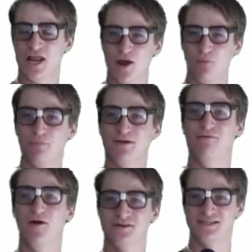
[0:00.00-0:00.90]
Today we'll be
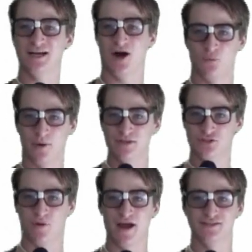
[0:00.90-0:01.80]
focusing on
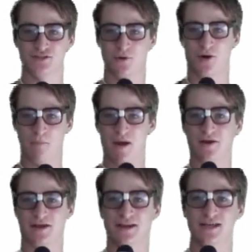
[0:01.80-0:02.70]
women's rights throughout
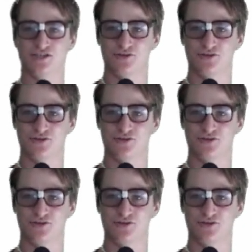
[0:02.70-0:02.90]
American